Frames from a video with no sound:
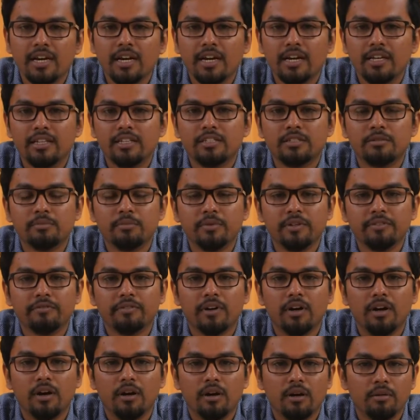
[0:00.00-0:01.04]
In this brief,
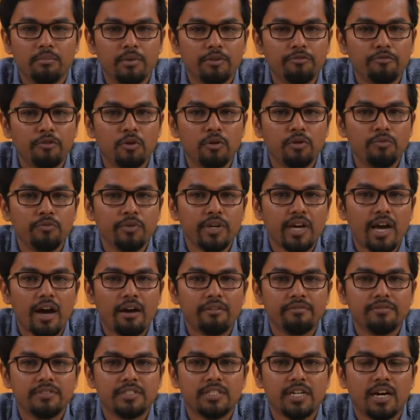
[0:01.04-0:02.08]
before we
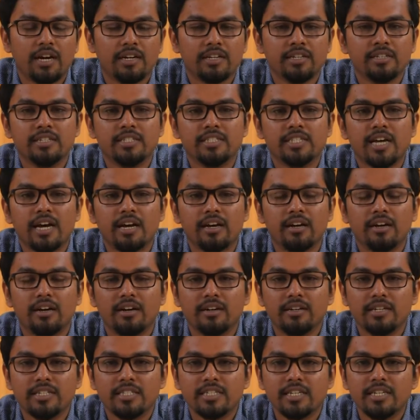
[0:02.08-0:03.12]
have started
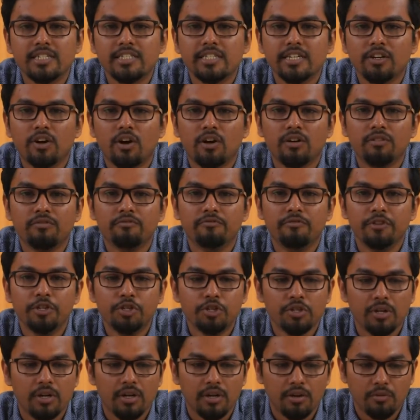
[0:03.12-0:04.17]
discussing on
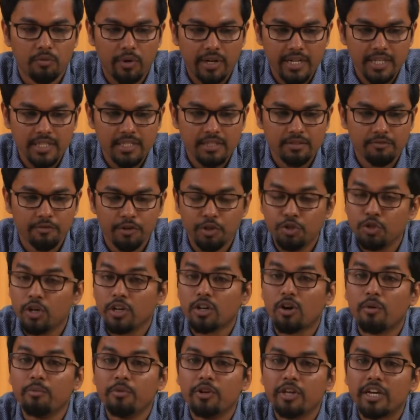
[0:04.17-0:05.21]
what is visual
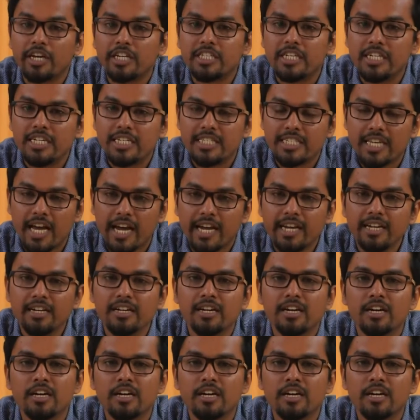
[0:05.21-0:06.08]
communication design.